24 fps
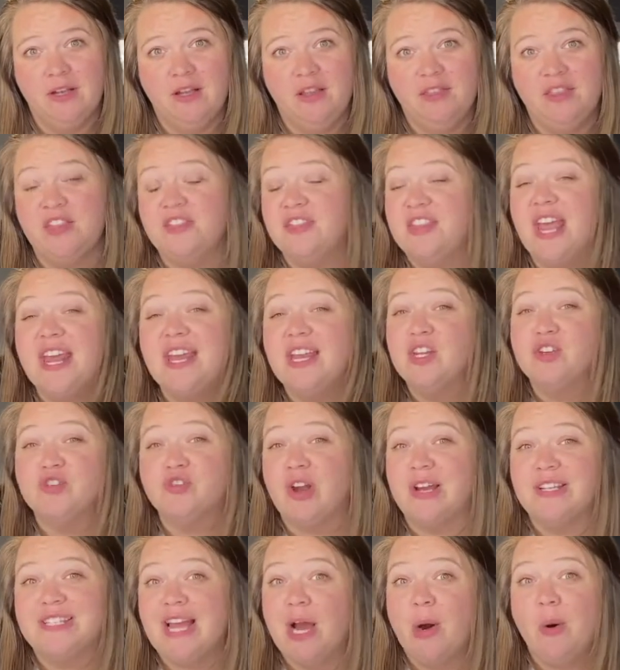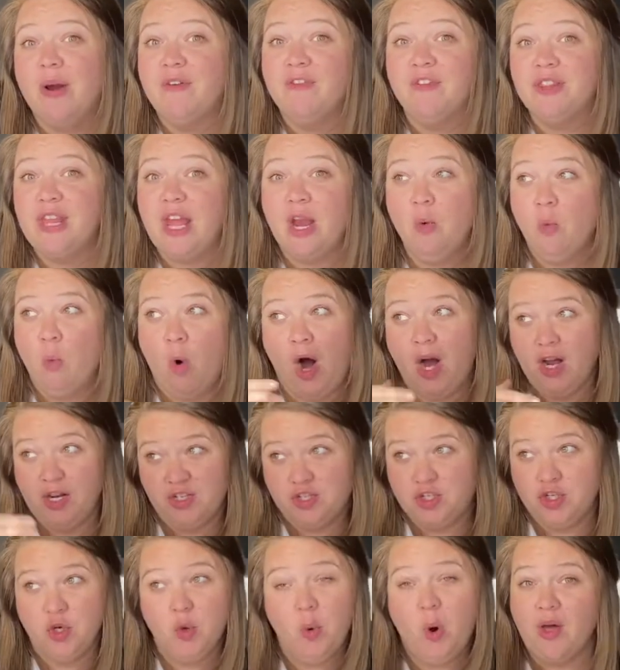that they can dress however they want
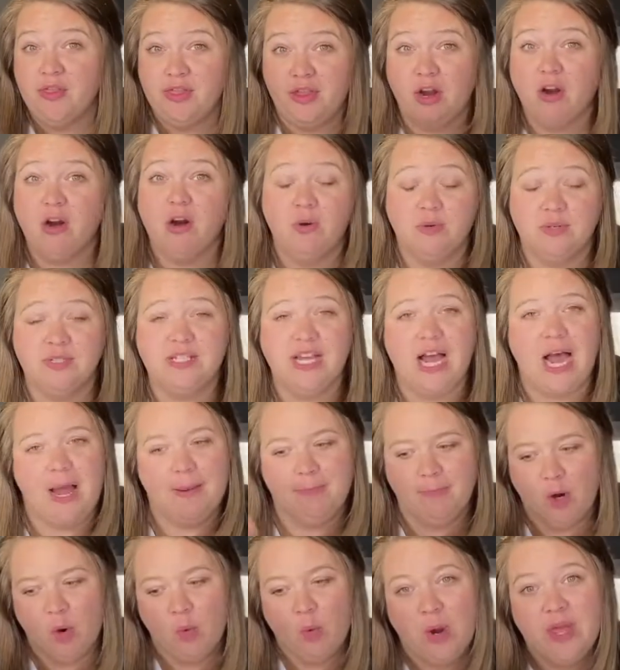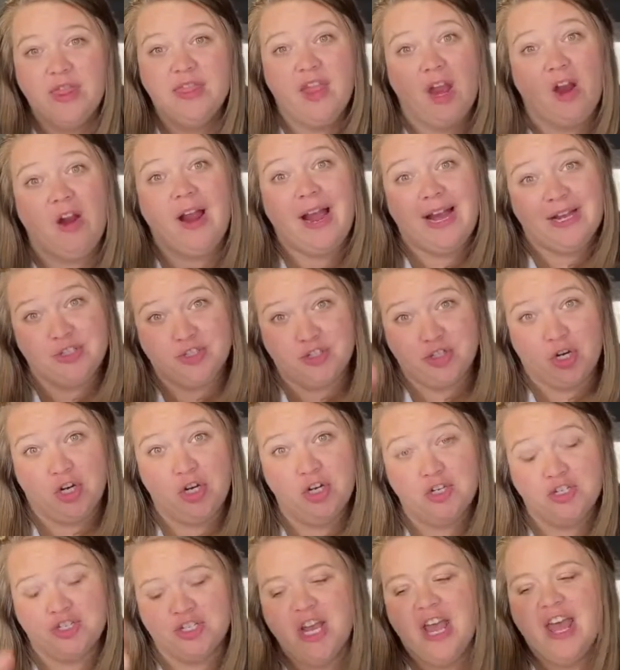to on their own time, but when they're at
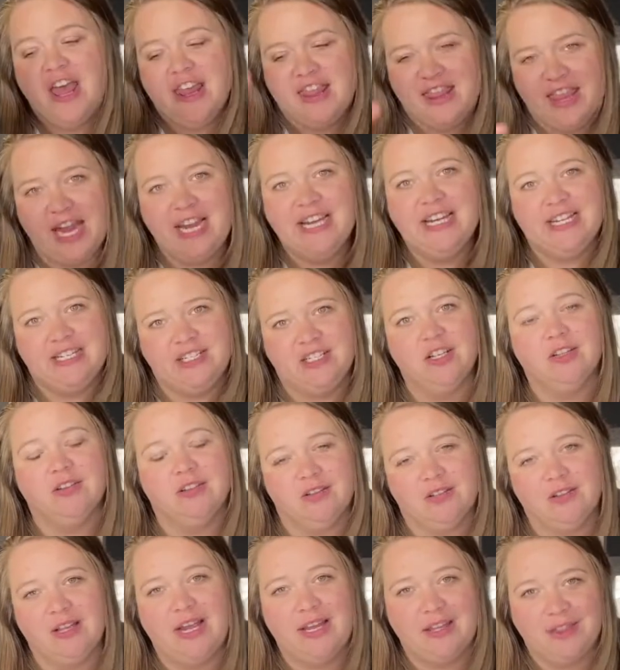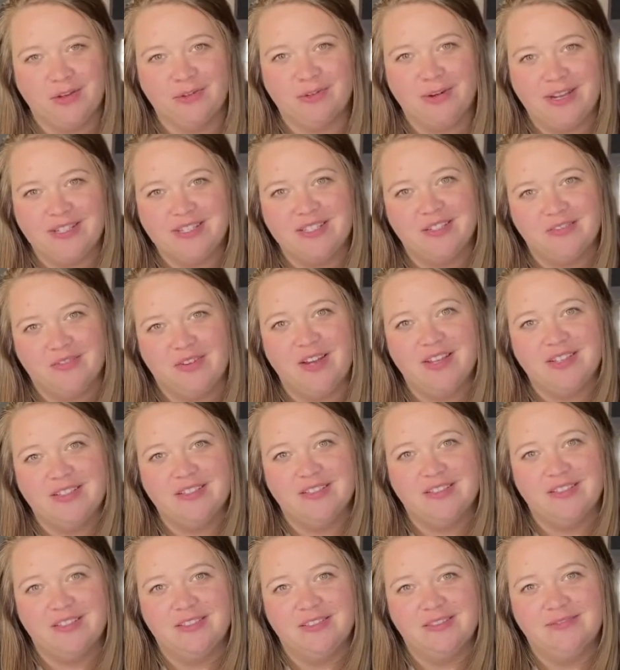church, they need to look like the rest of
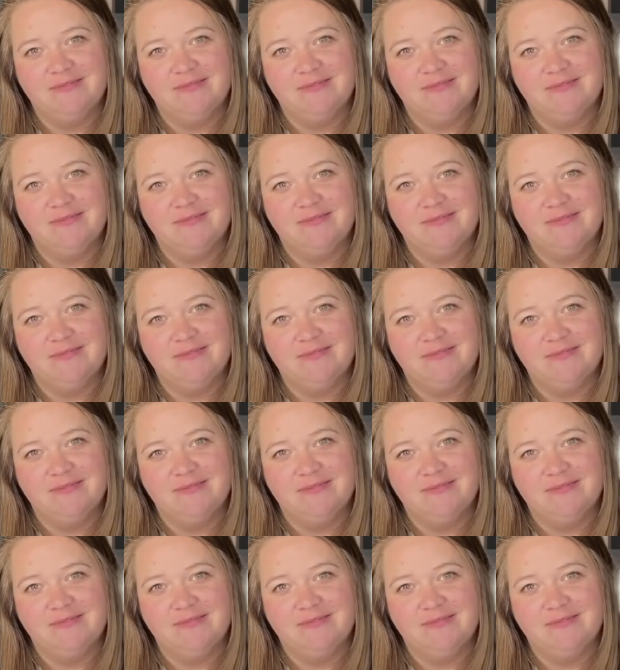us.